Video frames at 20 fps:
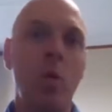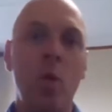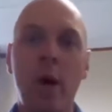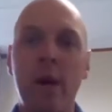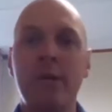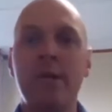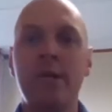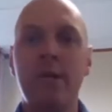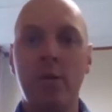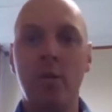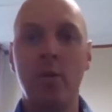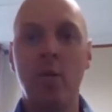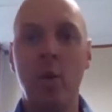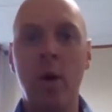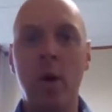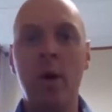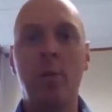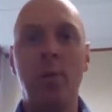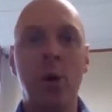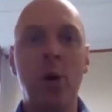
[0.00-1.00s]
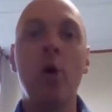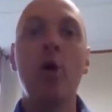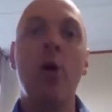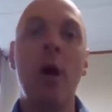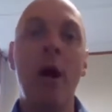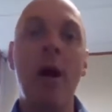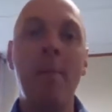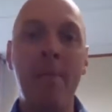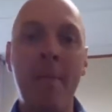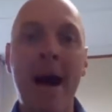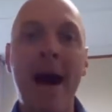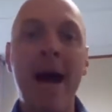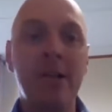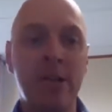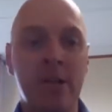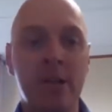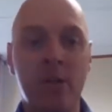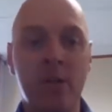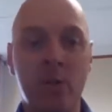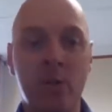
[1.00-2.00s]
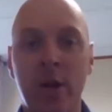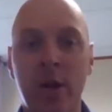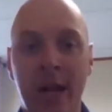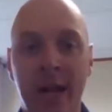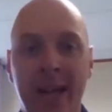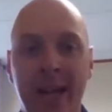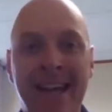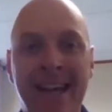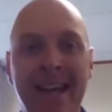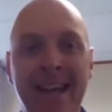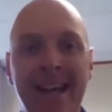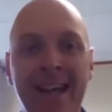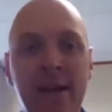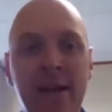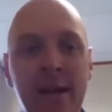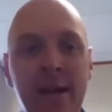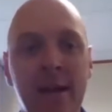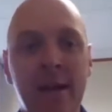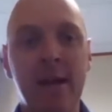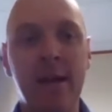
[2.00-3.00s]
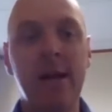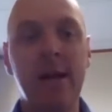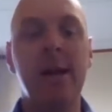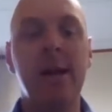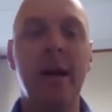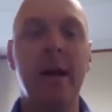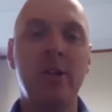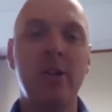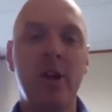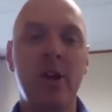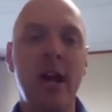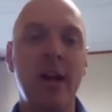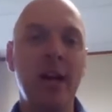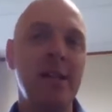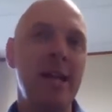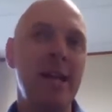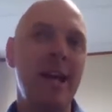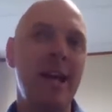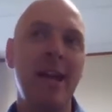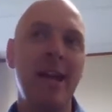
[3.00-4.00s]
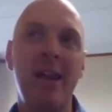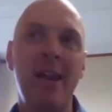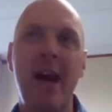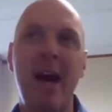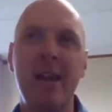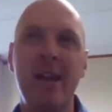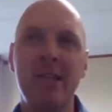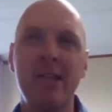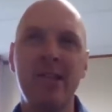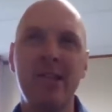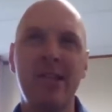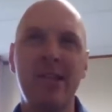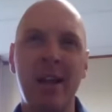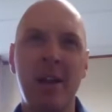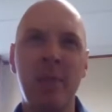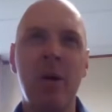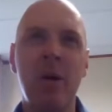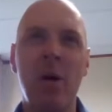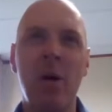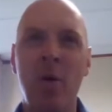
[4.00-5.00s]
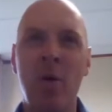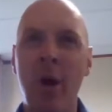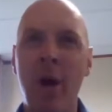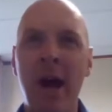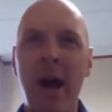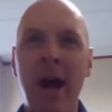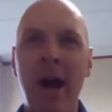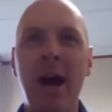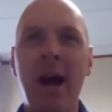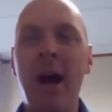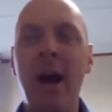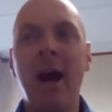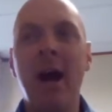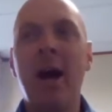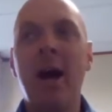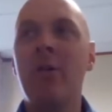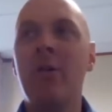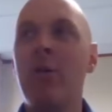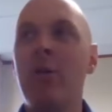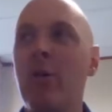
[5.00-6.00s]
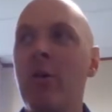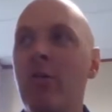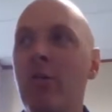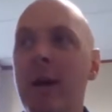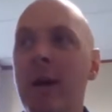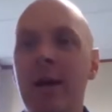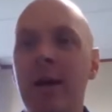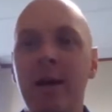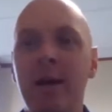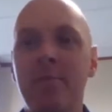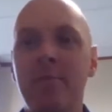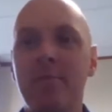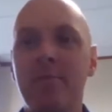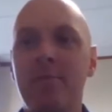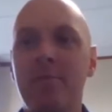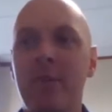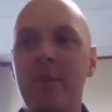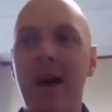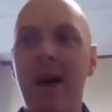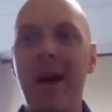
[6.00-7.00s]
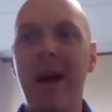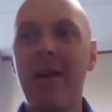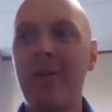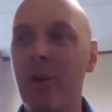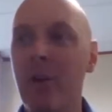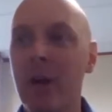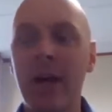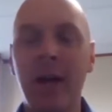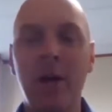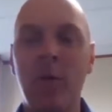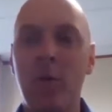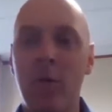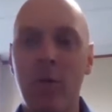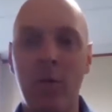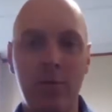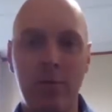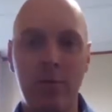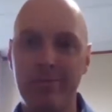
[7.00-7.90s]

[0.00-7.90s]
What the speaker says: what program matches what they need, and try to take that stigma away. I don't know if we can ever get